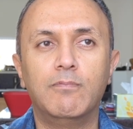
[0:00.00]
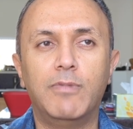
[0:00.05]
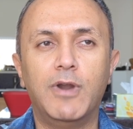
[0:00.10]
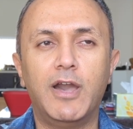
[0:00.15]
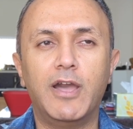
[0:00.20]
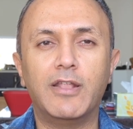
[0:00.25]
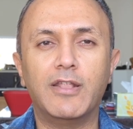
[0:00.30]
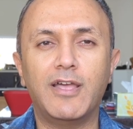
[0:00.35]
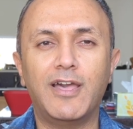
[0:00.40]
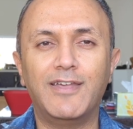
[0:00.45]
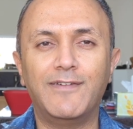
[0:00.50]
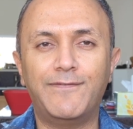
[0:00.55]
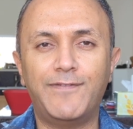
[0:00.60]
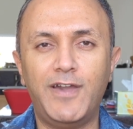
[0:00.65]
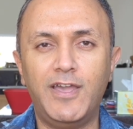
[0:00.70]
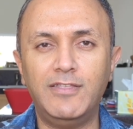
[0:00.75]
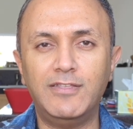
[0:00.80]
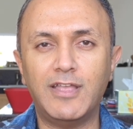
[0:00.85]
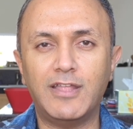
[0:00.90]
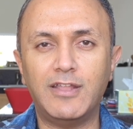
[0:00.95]
But I
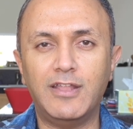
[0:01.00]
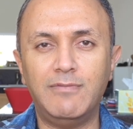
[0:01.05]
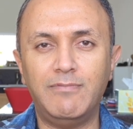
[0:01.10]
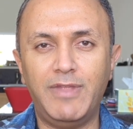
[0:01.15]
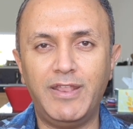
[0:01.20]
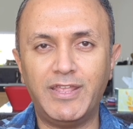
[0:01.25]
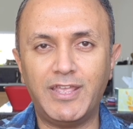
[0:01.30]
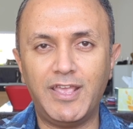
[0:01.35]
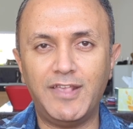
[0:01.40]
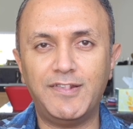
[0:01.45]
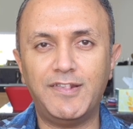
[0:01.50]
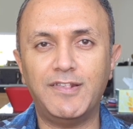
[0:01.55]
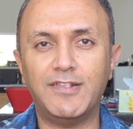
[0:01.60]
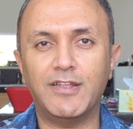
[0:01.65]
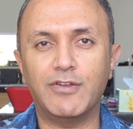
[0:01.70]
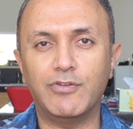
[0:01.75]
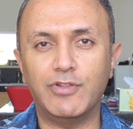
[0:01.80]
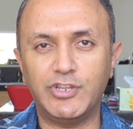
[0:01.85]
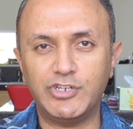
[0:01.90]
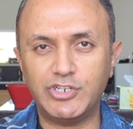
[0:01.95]
find that in many cases,
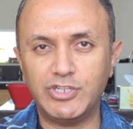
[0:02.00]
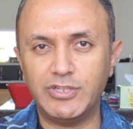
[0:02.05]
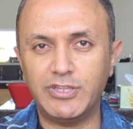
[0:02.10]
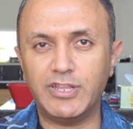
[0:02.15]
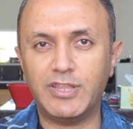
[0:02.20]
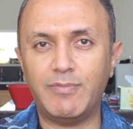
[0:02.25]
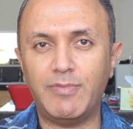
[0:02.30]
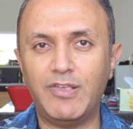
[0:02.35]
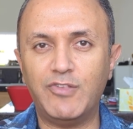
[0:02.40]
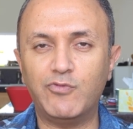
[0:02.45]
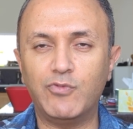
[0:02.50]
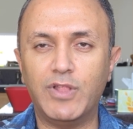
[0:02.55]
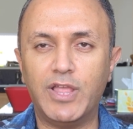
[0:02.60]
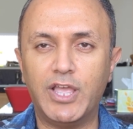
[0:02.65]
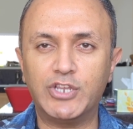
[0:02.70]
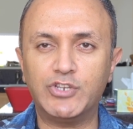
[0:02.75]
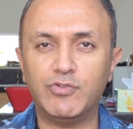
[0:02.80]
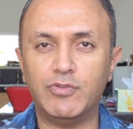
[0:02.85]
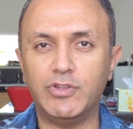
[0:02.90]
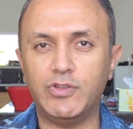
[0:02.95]
a relational database will
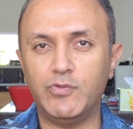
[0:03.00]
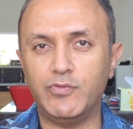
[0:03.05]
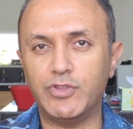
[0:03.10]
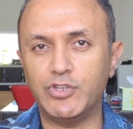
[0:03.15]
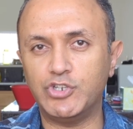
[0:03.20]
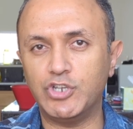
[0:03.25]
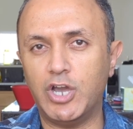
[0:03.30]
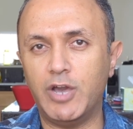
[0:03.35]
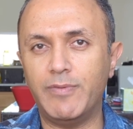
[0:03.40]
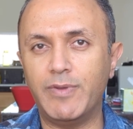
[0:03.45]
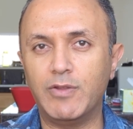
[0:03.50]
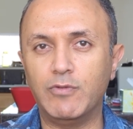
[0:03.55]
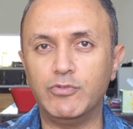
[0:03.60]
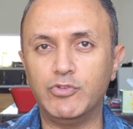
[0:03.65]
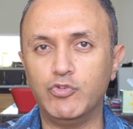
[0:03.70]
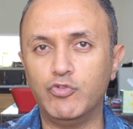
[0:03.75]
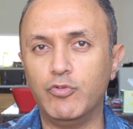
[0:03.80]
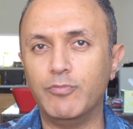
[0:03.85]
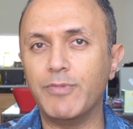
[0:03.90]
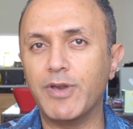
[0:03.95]
actually do the job and will
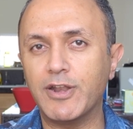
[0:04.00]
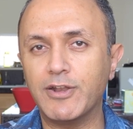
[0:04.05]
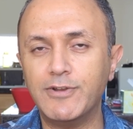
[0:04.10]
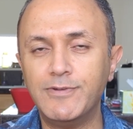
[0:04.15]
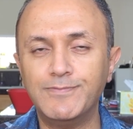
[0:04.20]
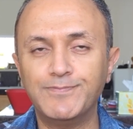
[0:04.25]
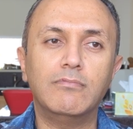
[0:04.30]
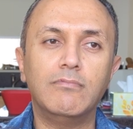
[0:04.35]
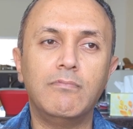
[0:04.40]
do it better.